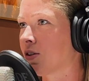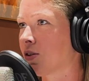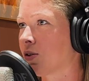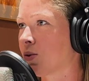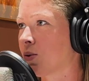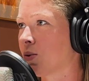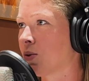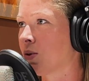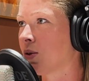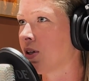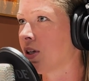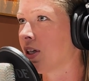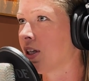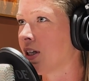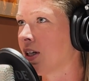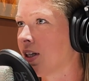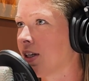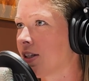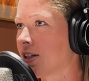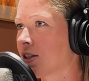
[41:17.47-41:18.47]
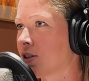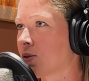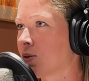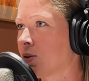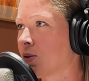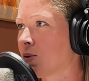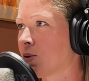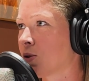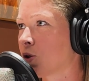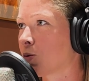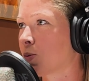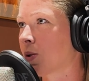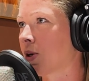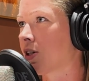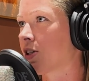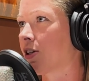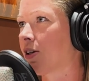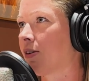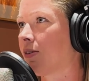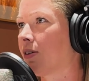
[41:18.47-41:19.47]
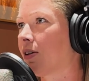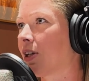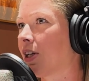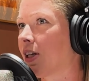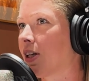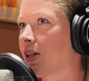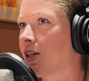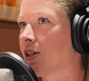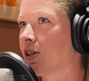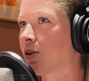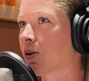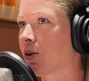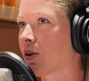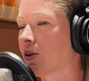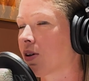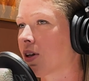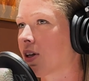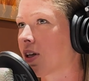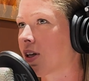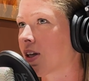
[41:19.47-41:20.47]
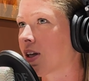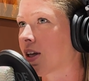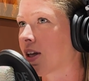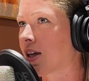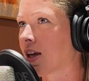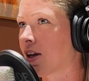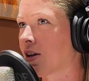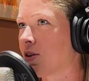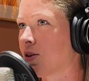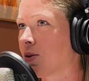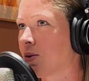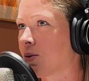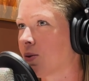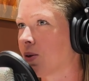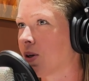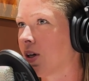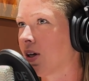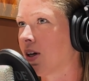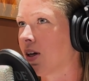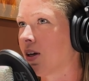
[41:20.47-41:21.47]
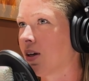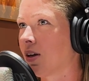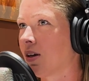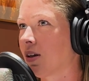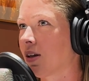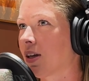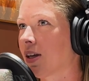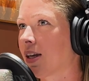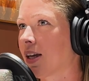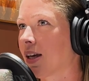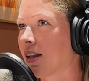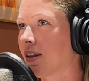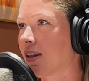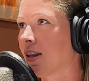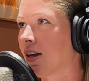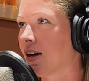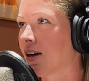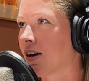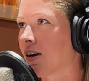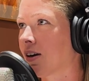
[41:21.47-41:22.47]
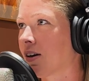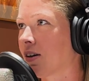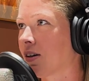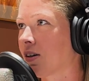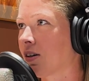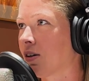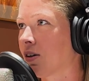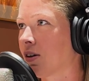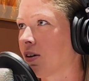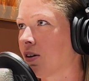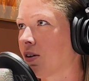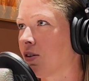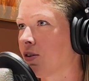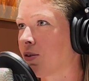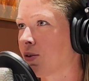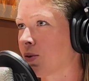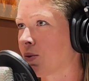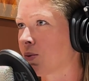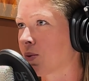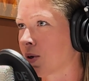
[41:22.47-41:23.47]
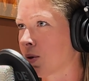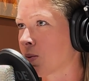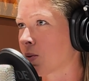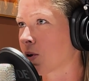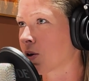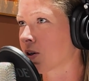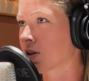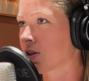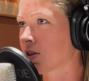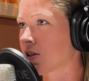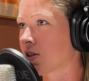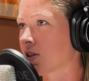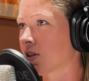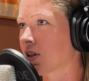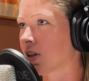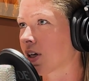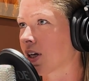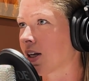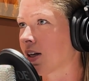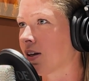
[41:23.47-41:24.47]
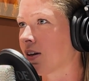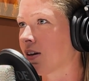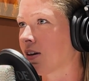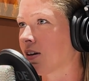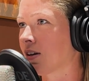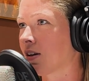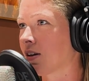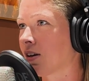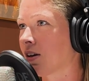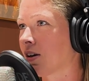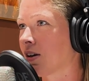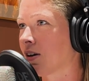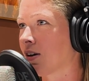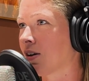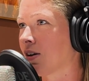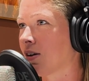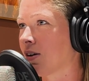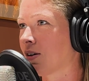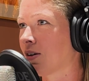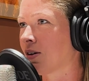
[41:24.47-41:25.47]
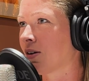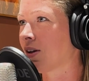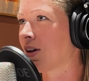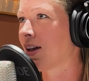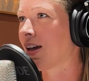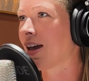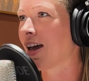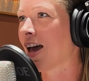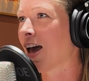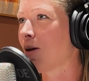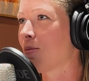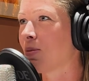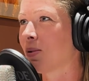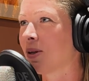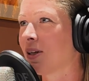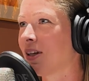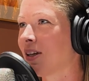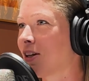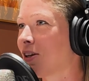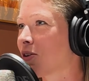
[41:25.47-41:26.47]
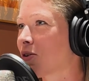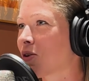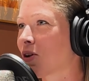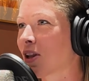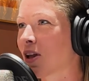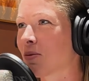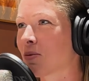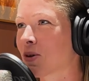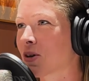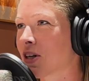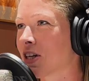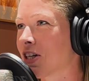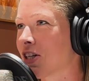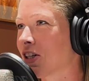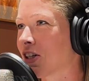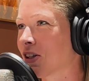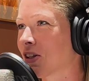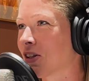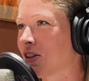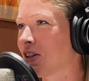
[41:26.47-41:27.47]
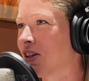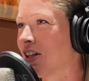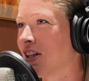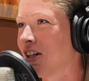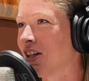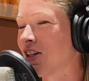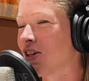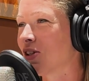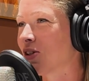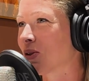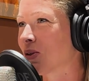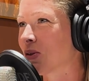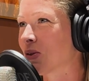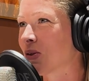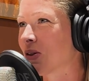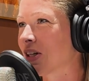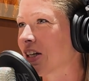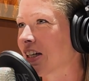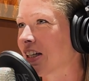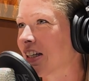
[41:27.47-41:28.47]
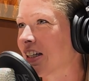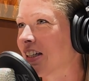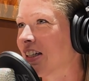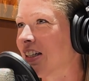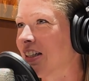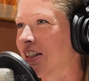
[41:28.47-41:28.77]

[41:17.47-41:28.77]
do you need to use pressure and release, or can you get there through rewards and happy collaboration, so to say?